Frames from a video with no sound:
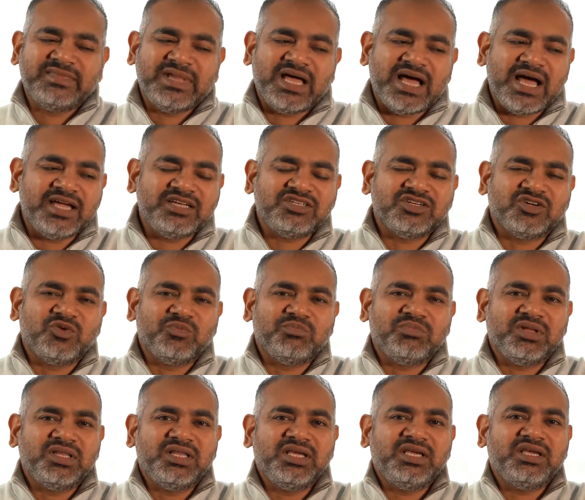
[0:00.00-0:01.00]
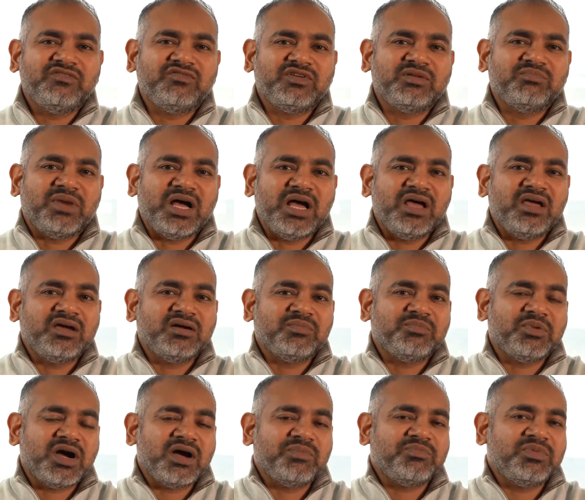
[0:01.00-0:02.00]
I don't believe in buying a
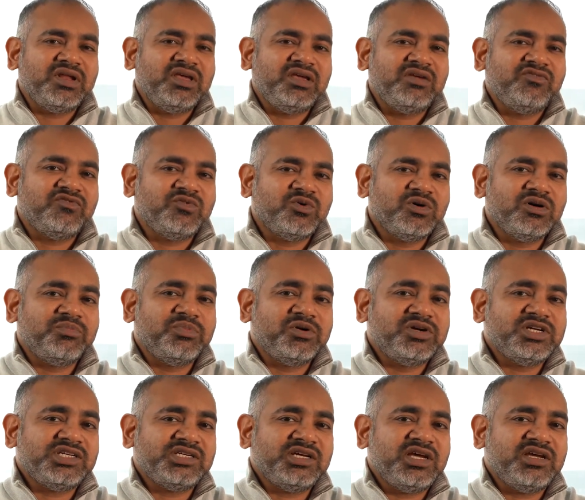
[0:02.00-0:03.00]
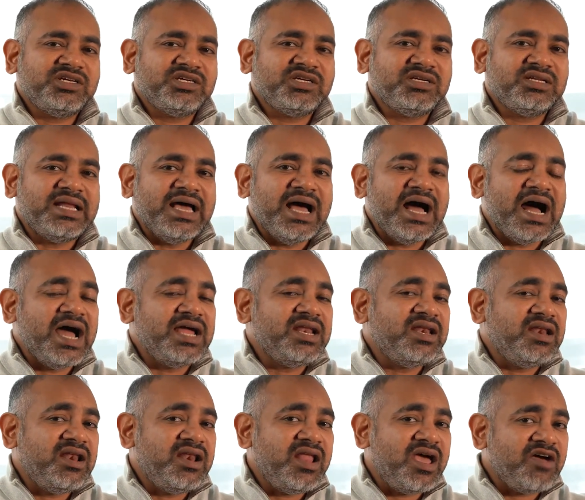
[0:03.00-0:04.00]
property for appreciation. I
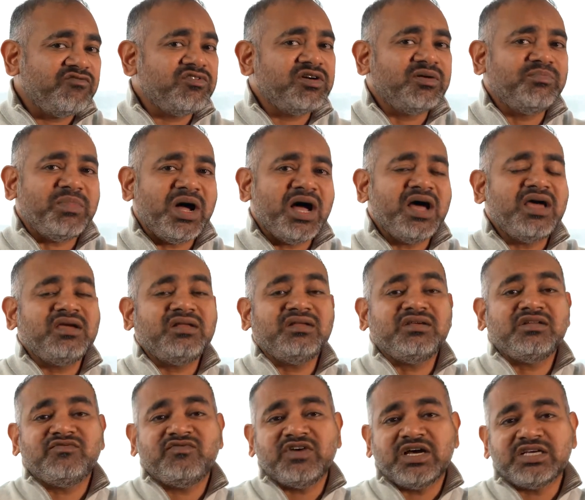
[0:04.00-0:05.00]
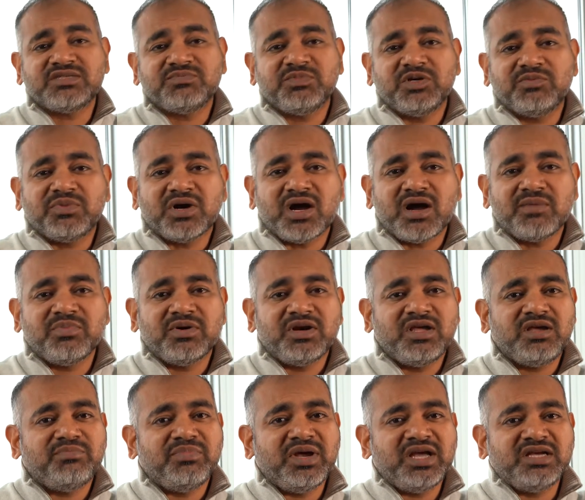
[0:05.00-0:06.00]
never buy an investment
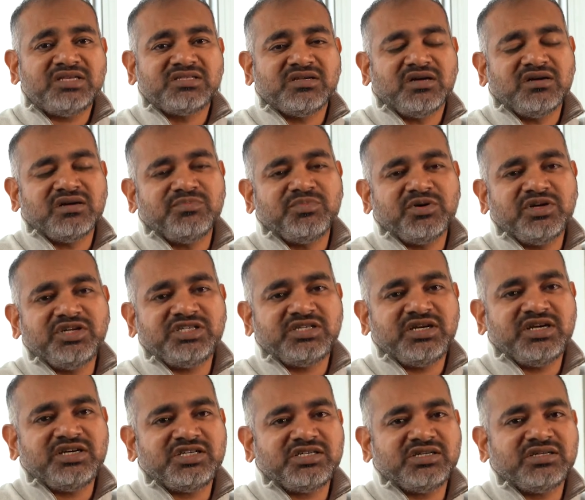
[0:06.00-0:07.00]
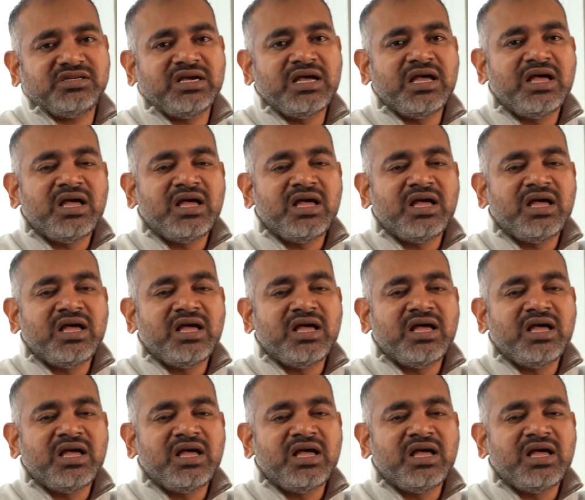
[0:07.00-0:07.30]
property based on appreciation.